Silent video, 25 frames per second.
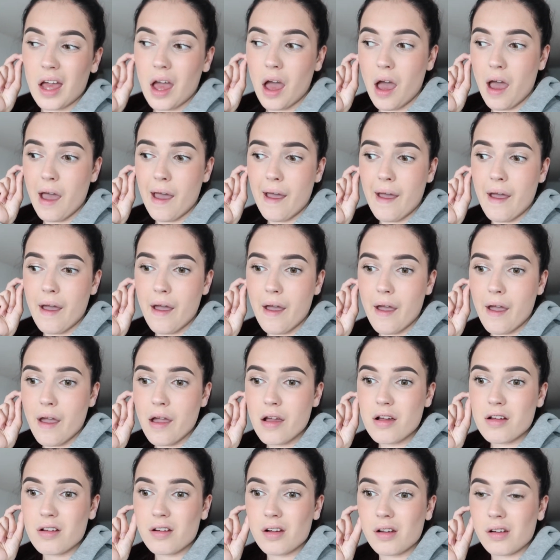
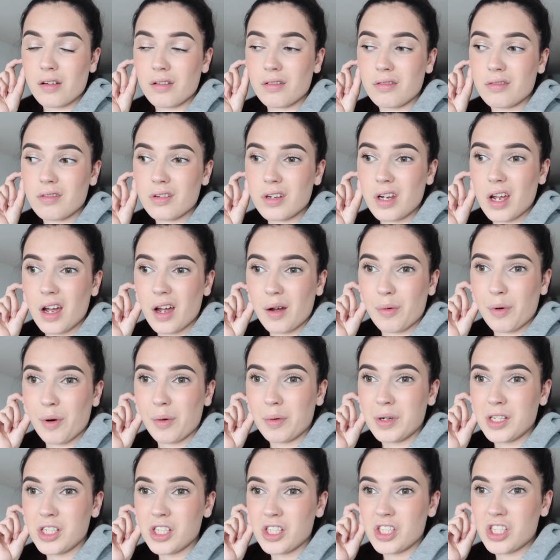And yeah, I'll
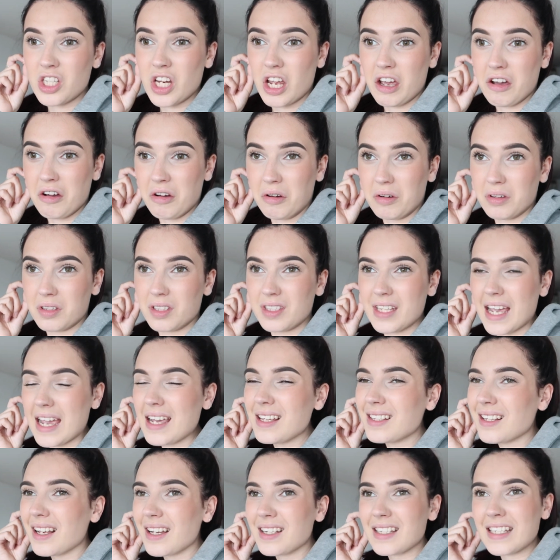probably just chill.
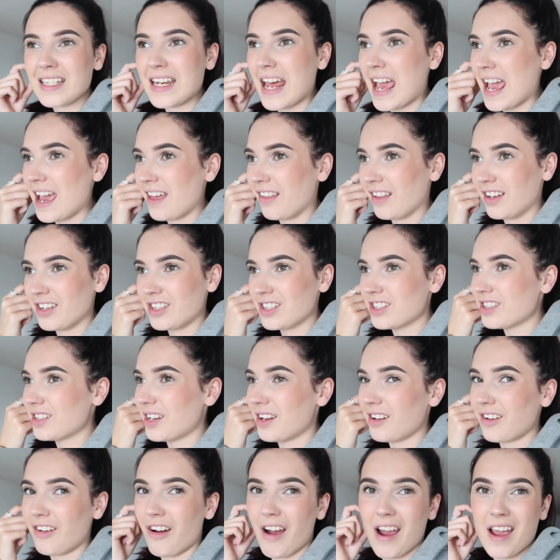Days like today that are just
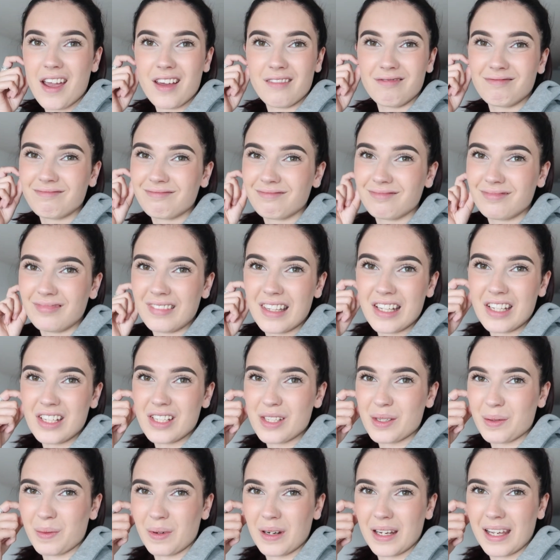so grey that you
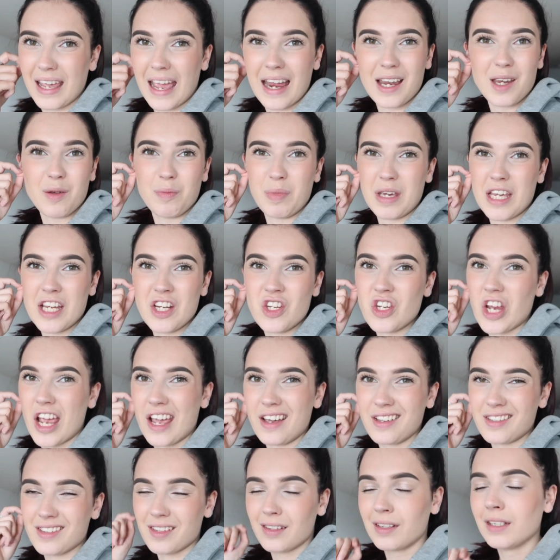just wanna get in your
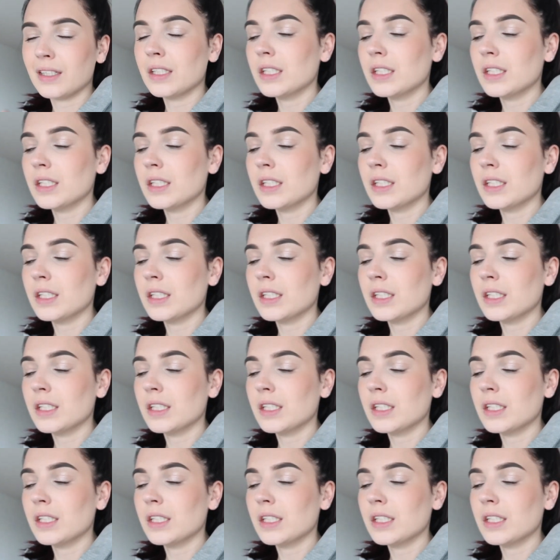PJs.